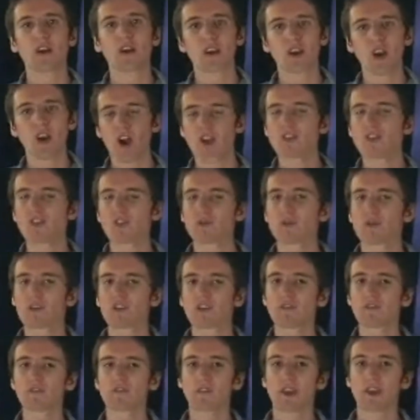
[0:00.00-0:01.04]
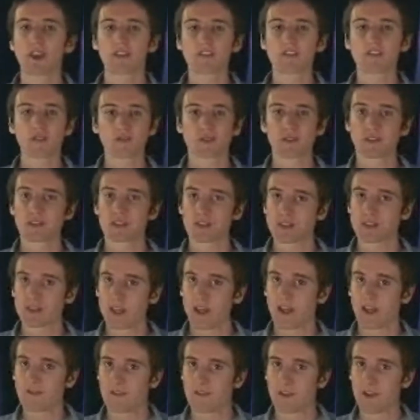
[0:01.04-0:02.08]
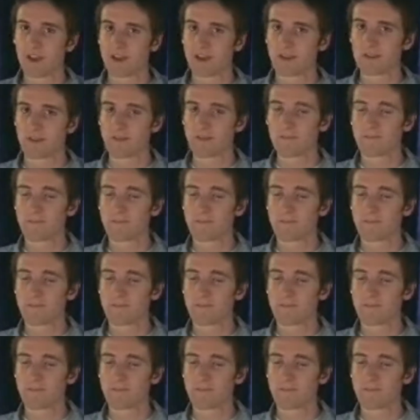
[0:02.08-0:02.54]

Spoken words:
card through window effects using sleight of hand.